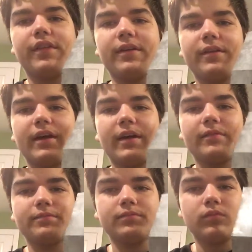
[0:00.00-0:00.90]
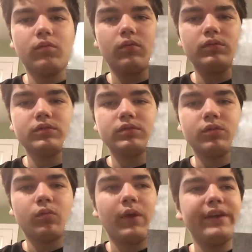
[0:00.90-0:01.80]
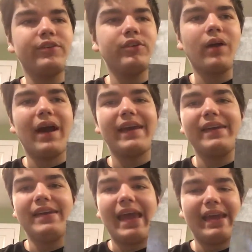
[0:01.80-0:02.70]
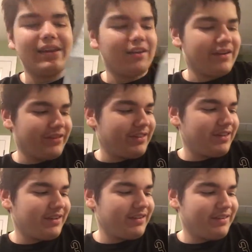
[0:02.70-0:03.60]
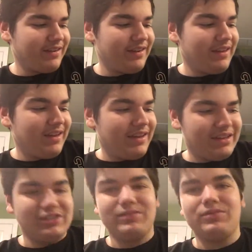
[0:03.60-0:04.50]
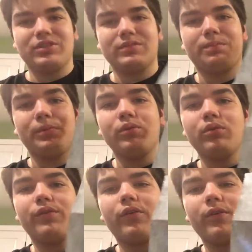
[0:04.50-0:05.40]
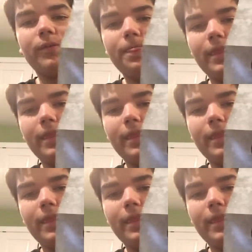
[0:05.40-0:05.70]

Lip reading: the way too high gain on everything. It's just beautiful.